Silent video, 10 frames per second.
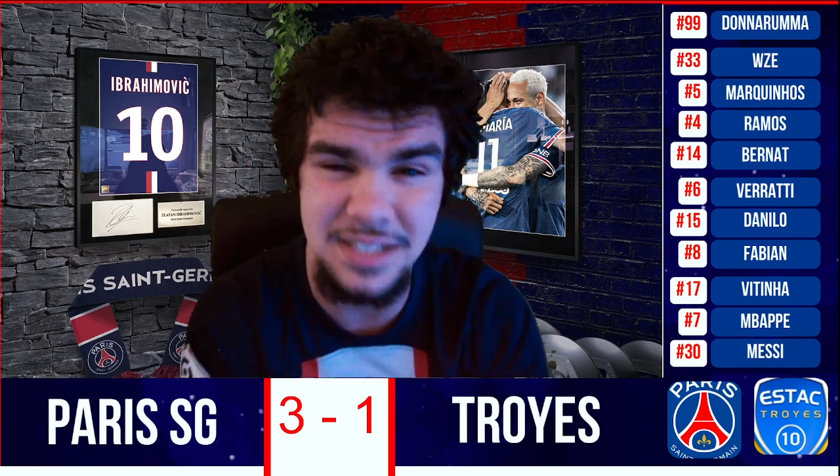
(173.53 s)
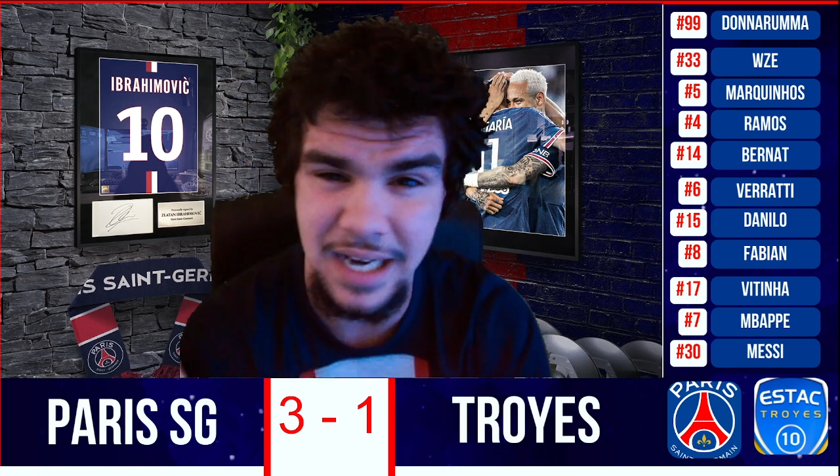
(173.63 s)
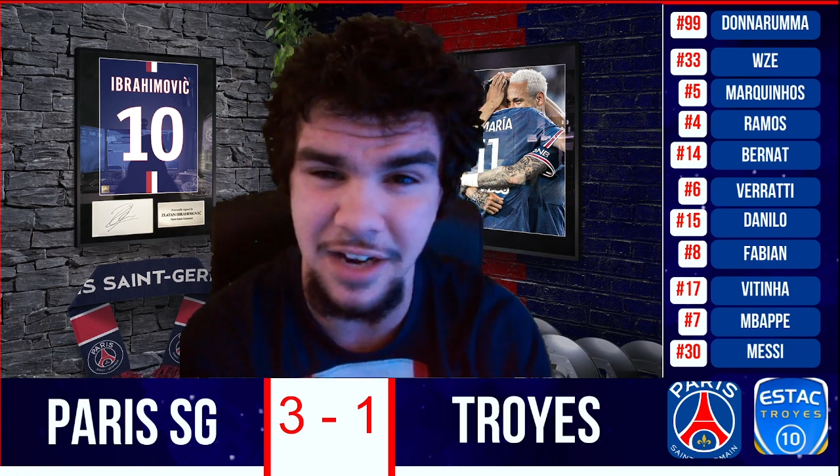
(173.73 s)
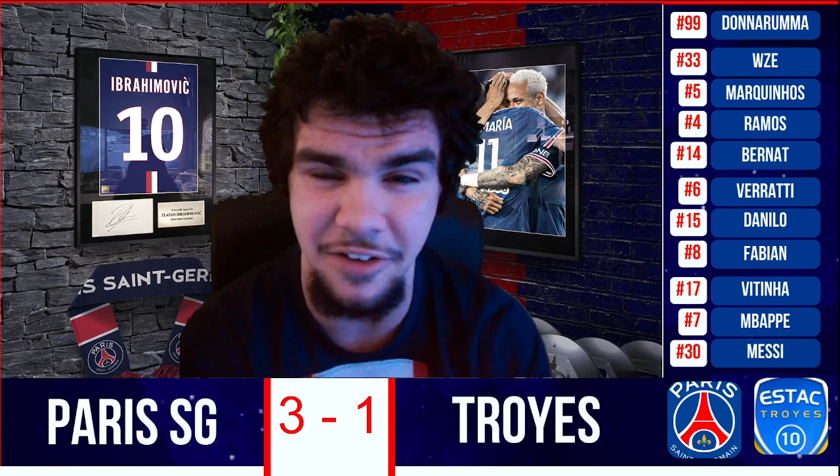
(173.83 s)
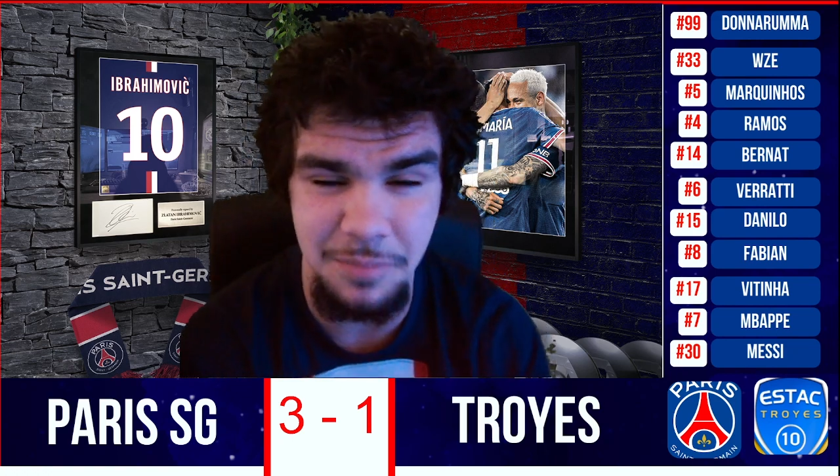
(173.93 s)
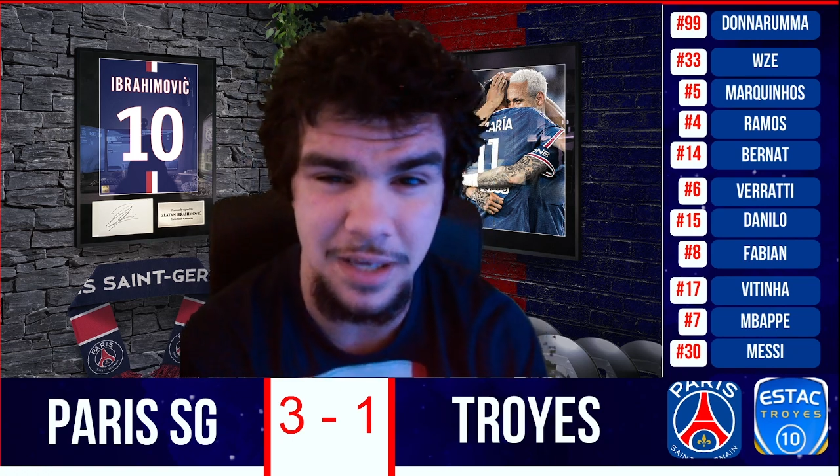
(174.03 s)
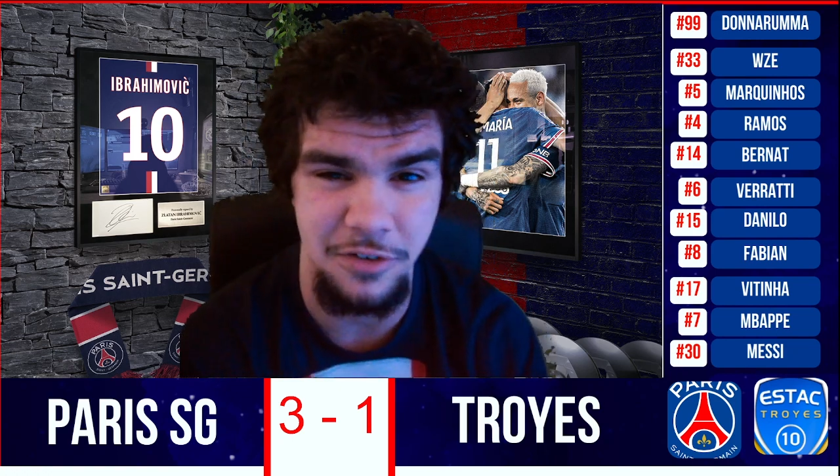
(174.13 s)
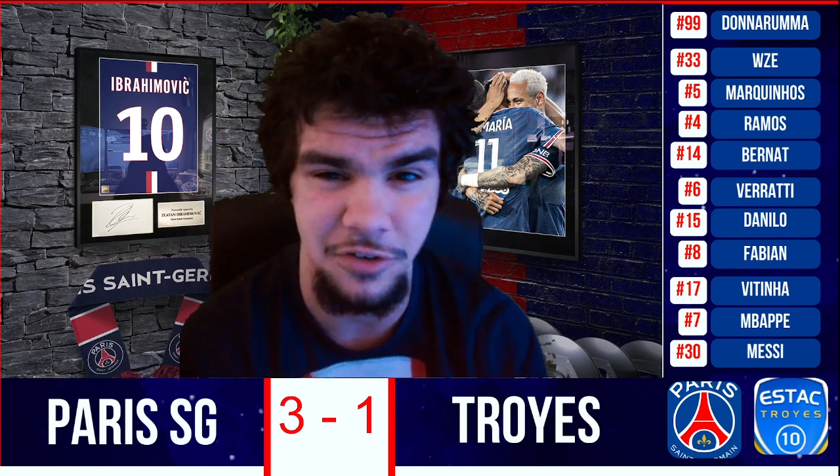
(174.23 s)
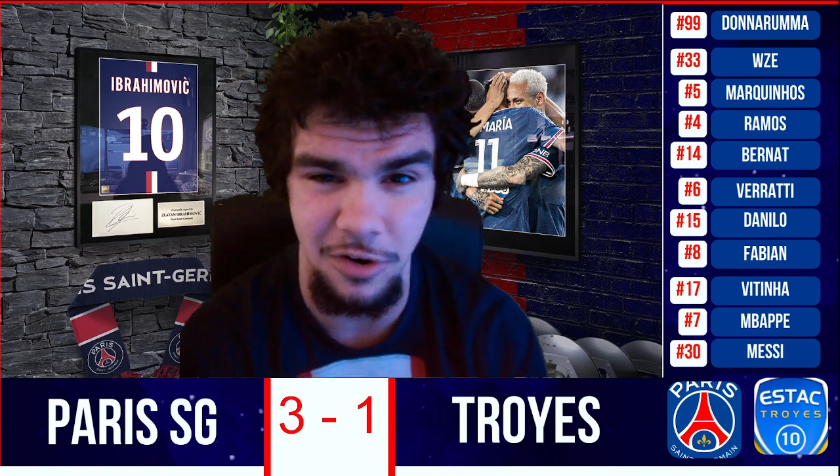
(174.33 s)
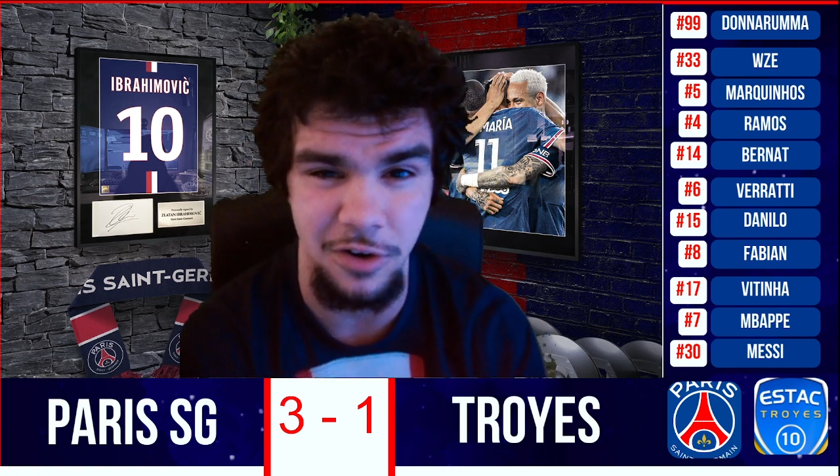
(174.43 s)
the kind of player
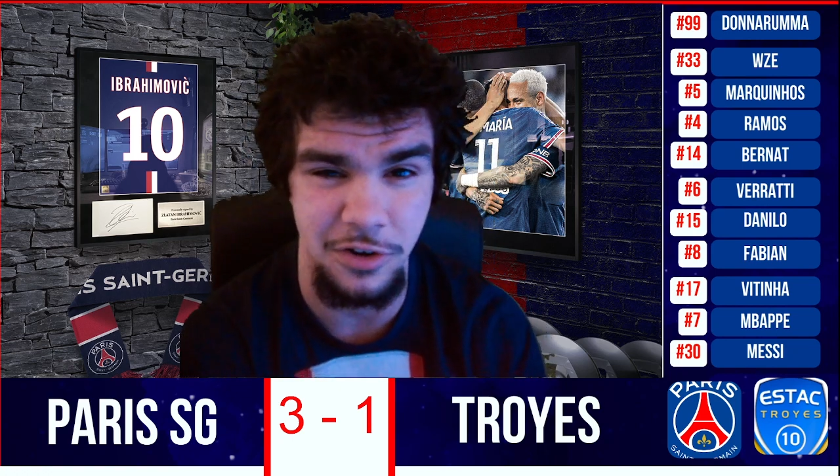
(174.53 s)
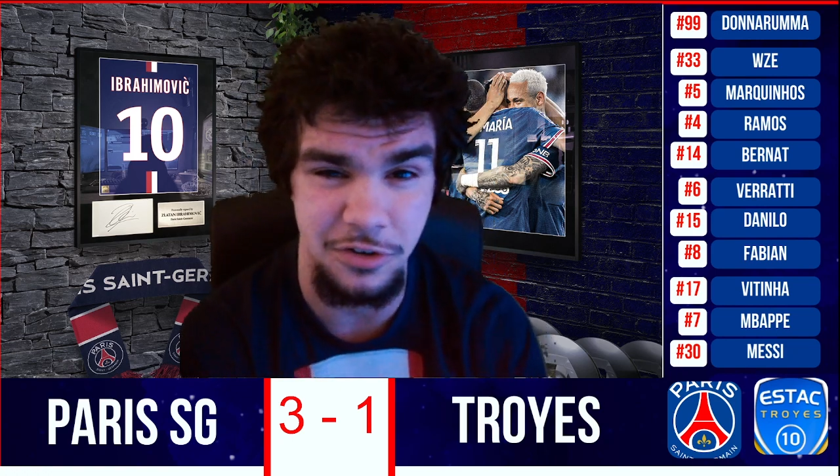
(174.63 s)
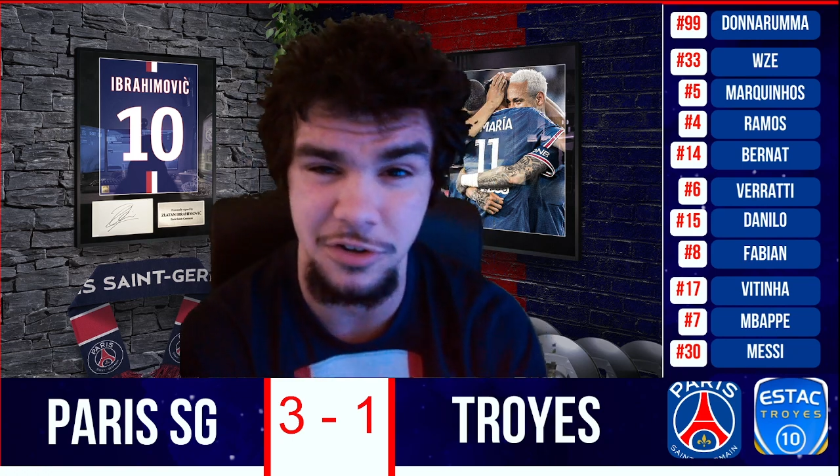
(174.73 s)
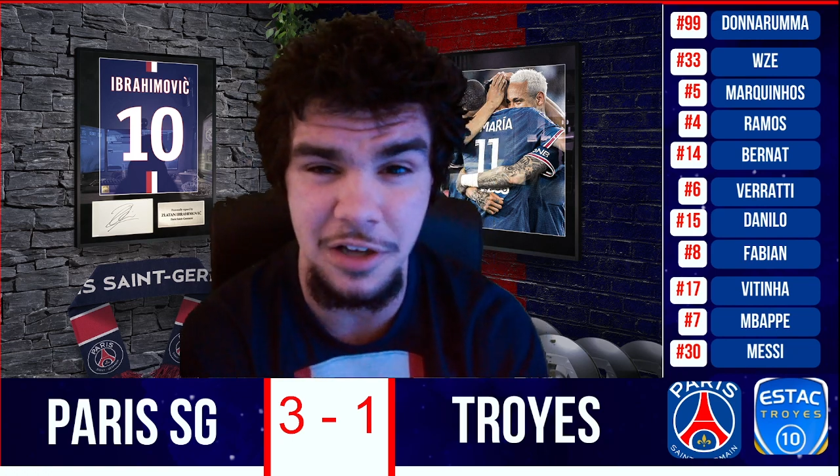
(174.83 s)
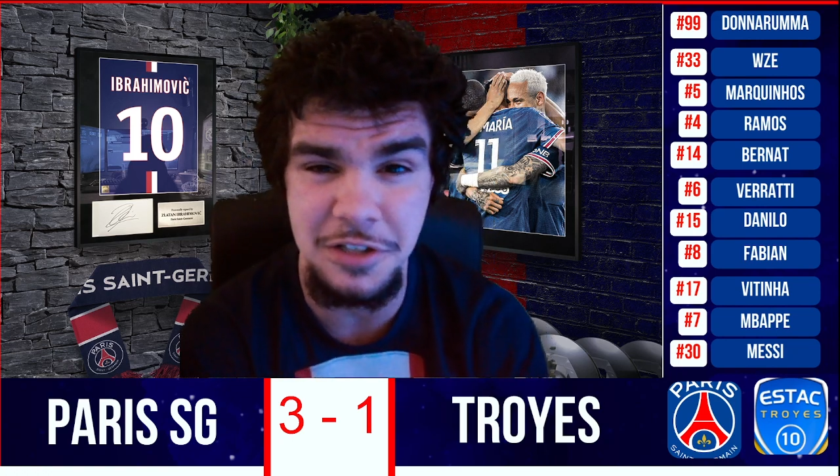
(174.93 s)
you are you're not a